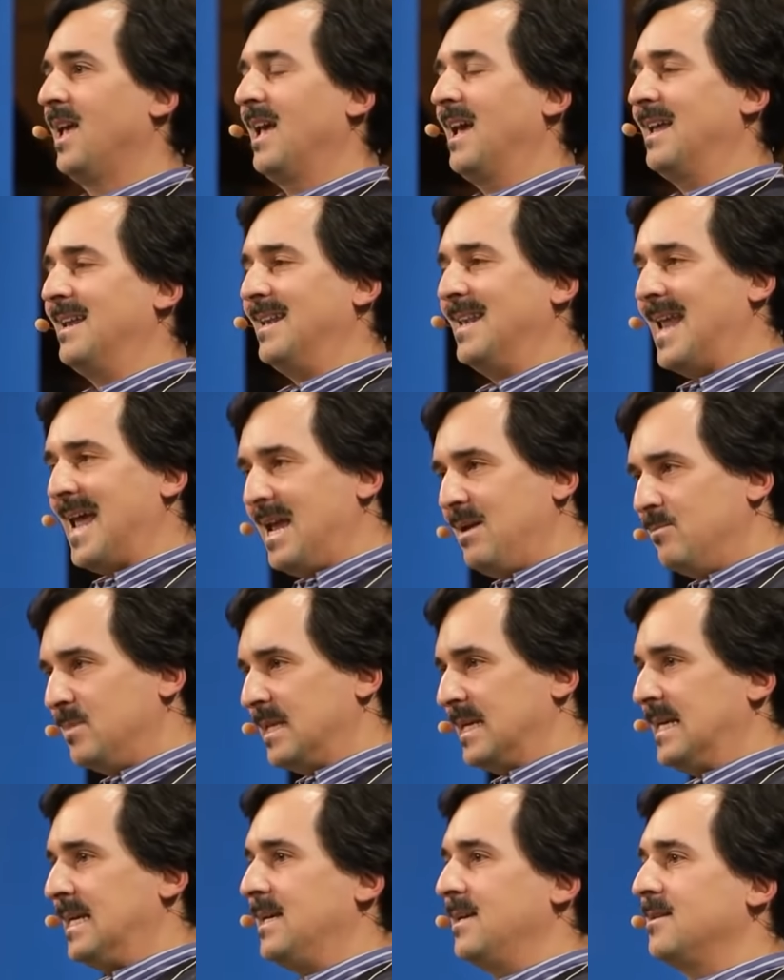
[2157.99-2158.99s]
and
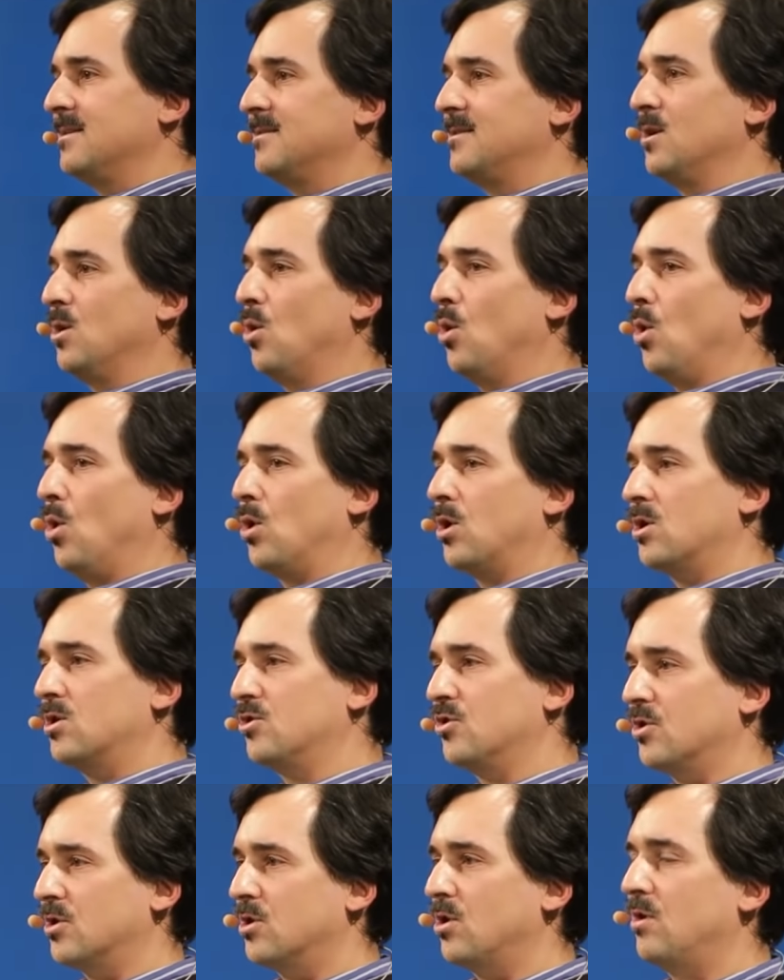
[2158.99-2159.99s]
namely the
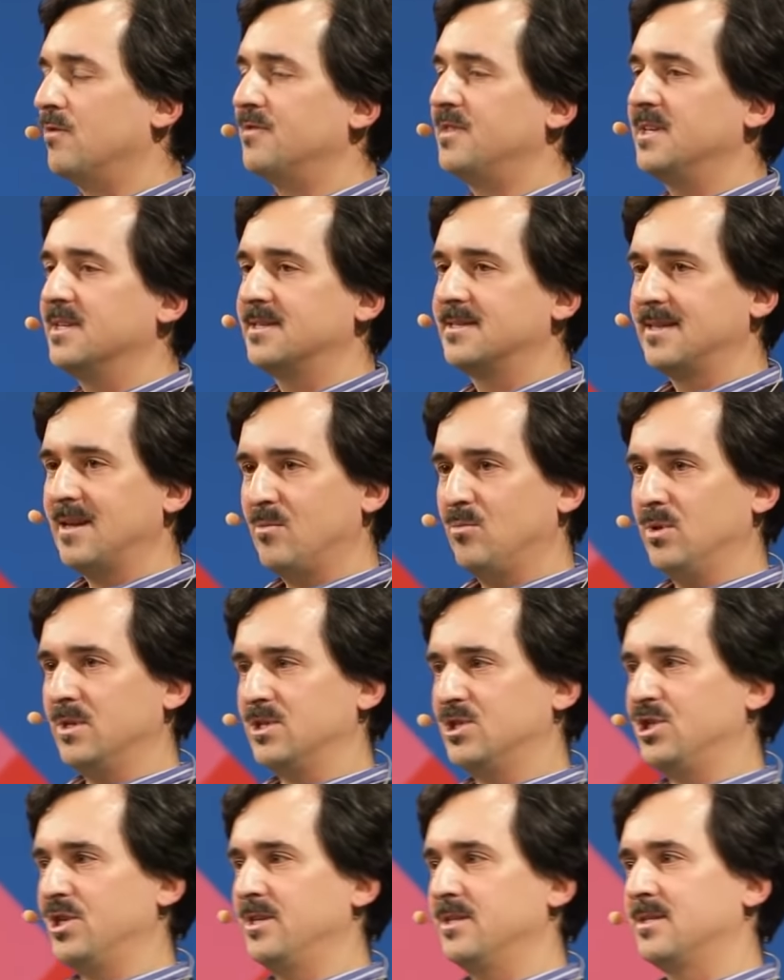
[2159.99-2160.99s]
order of the
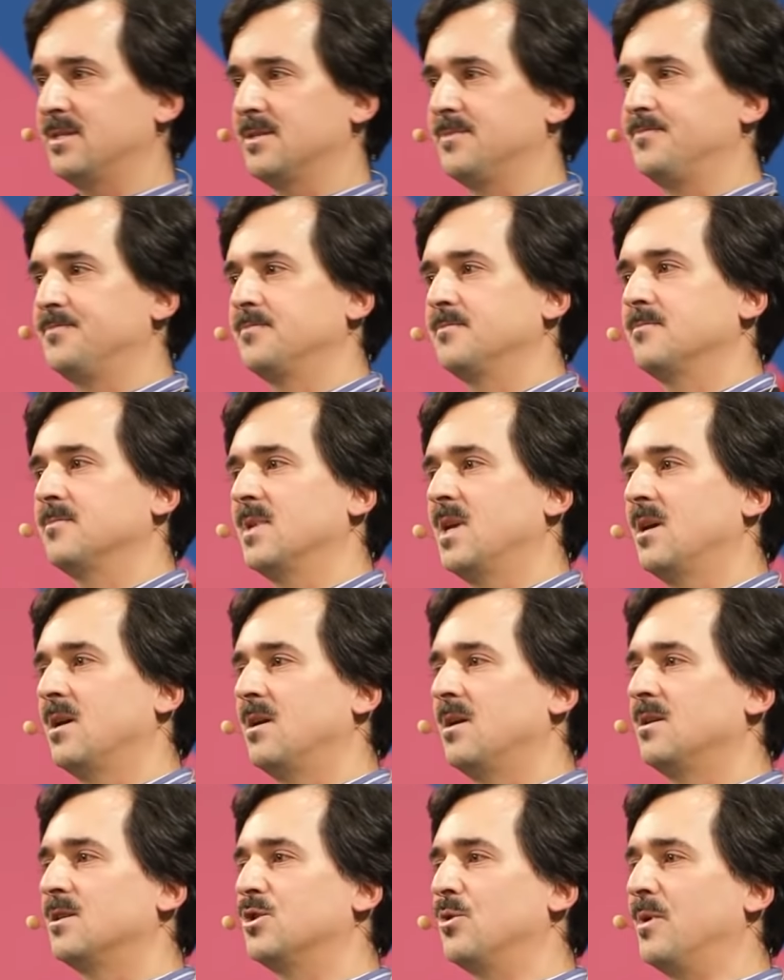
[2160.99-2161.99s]
assemblages.
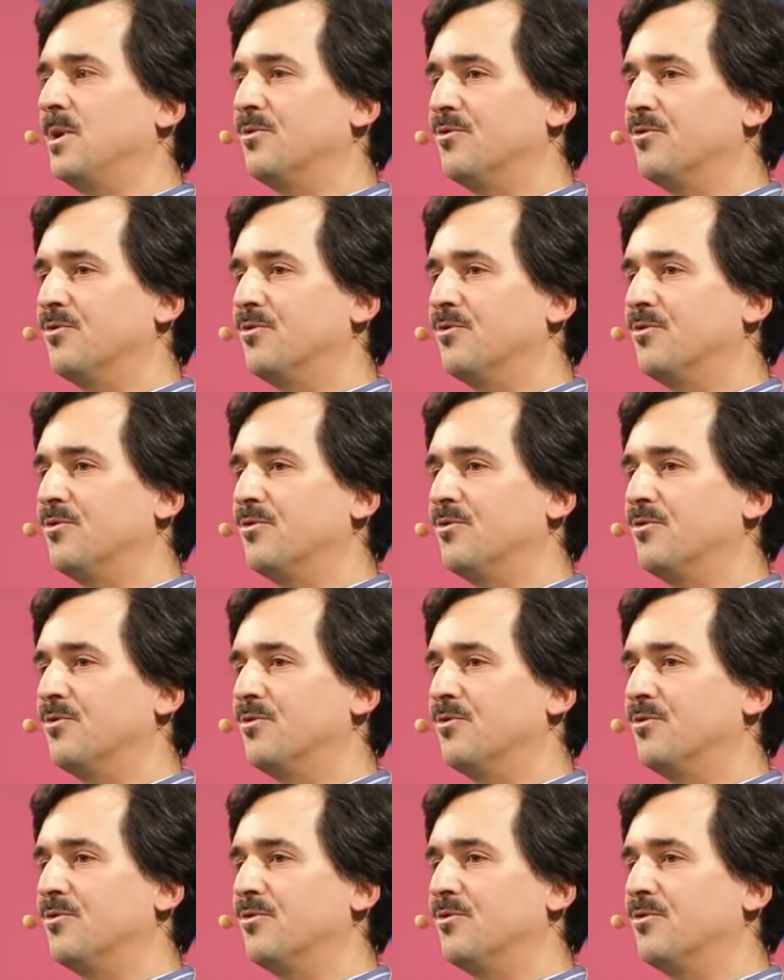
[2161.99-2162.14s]
So he